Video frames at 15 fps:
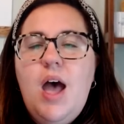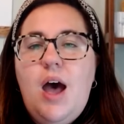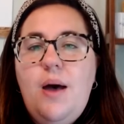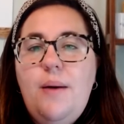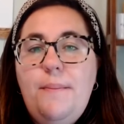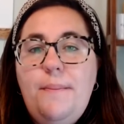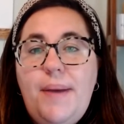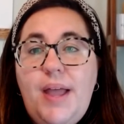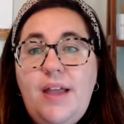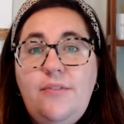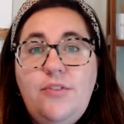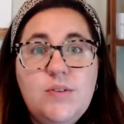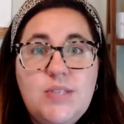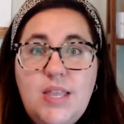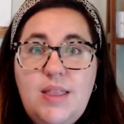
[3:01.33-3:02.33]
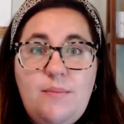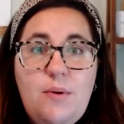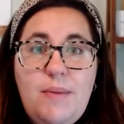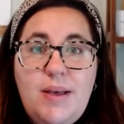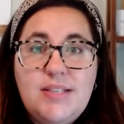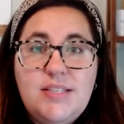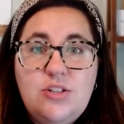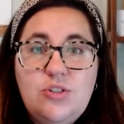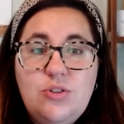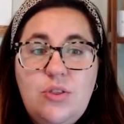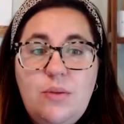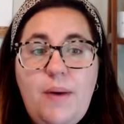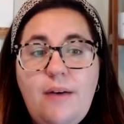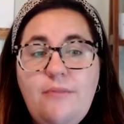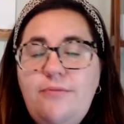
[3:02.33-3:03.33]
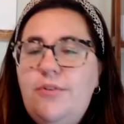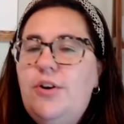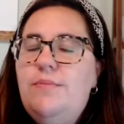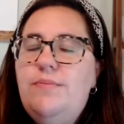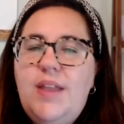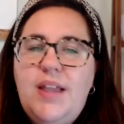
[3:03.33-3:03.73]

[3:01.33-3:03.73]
But if you send them a message to the platform,